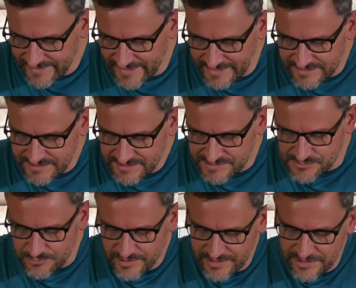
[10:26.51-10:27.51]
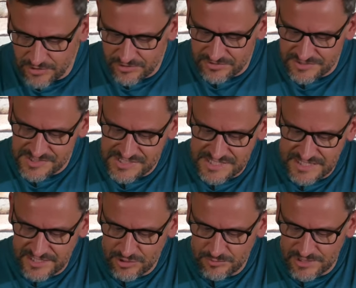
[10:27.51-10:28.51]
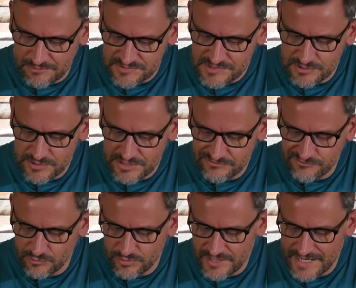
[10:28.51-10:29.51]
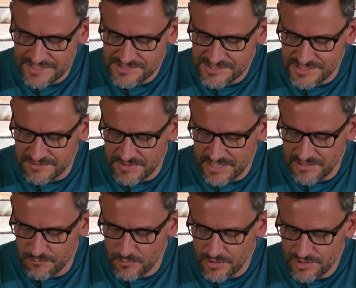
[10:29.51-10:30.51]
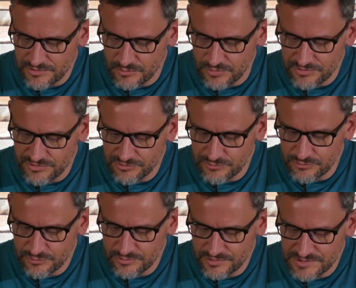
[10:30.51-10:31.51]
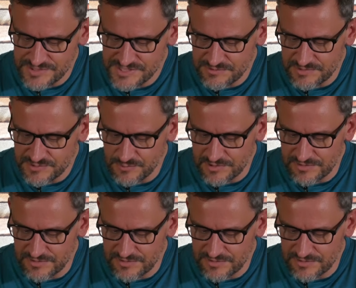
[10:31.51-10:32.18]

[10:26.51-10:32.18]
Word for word: and it is really hard to see here, but I was looking for HDMI 1 or 2 to see which one